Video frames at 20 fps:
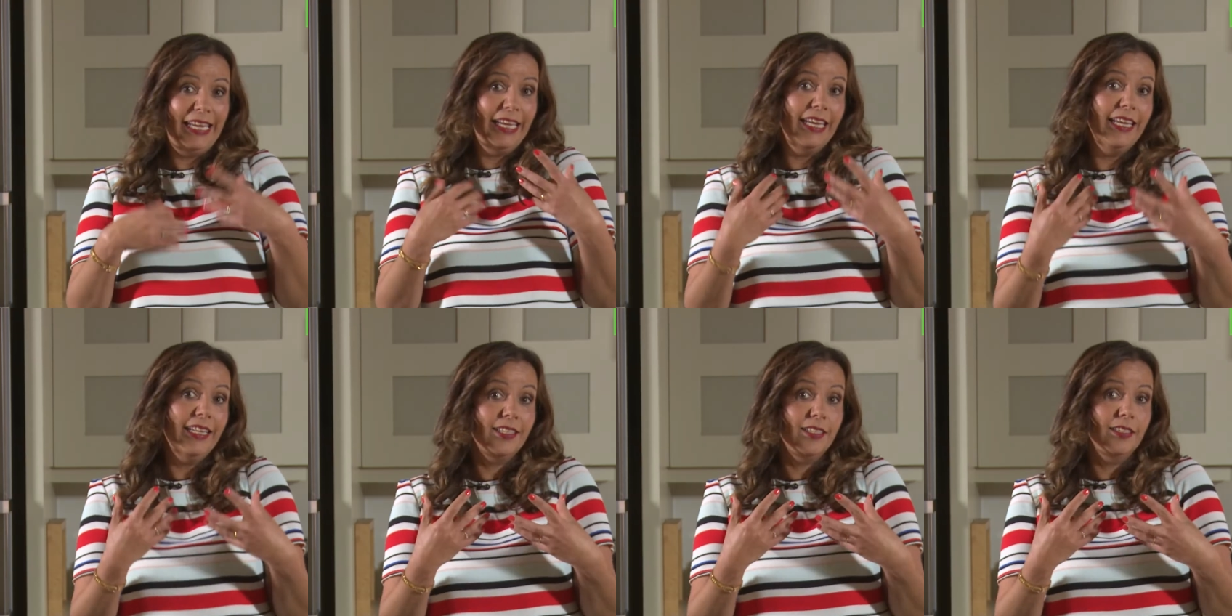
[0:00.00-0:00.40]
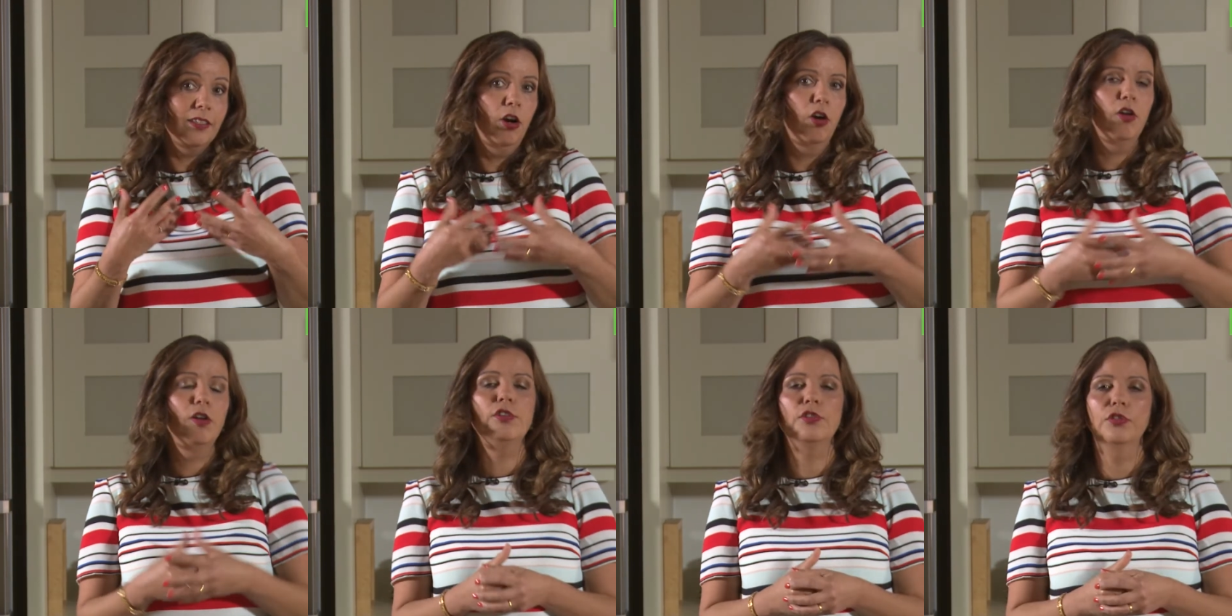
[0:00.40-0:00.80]
eat
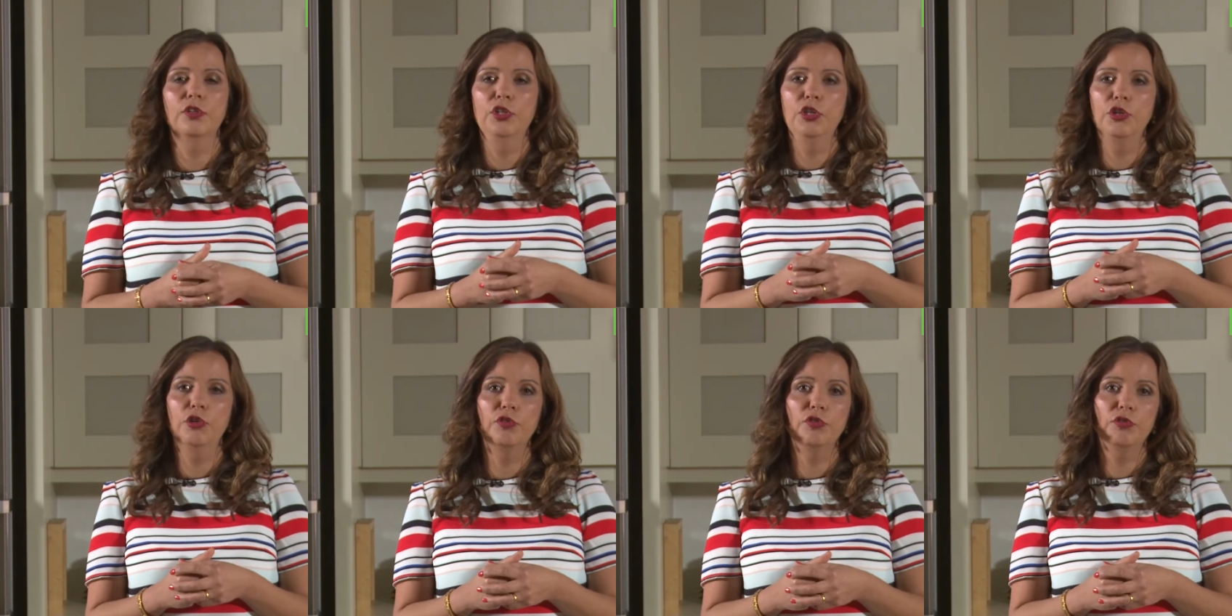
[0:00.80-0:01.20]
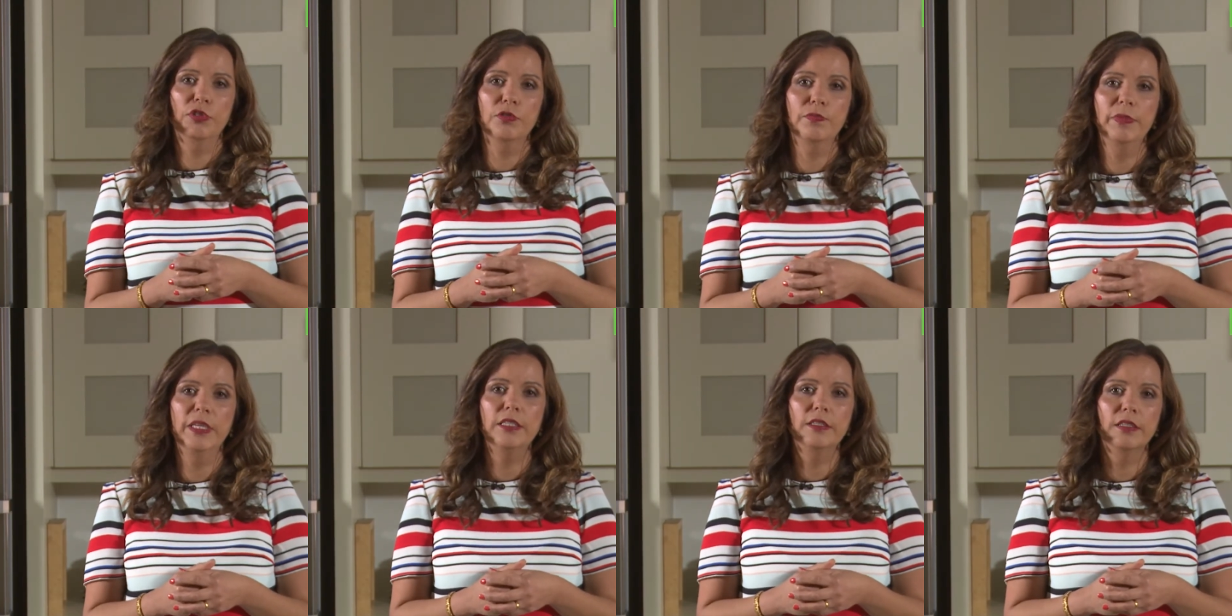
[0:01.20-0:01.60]
also
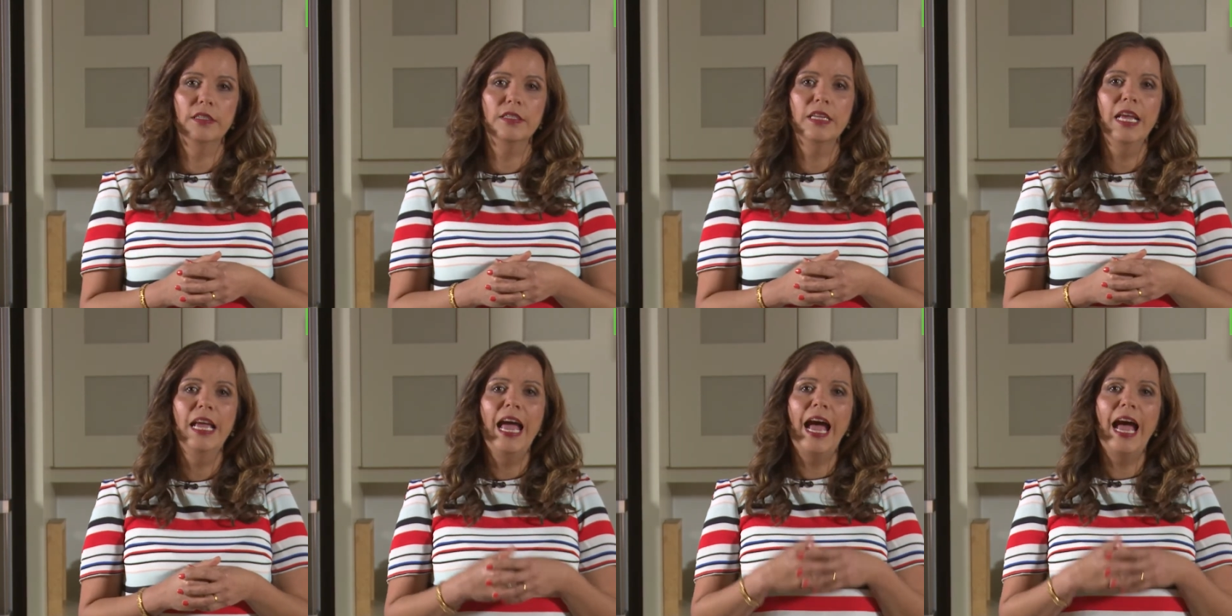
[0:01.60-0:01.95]
neurotransmitters,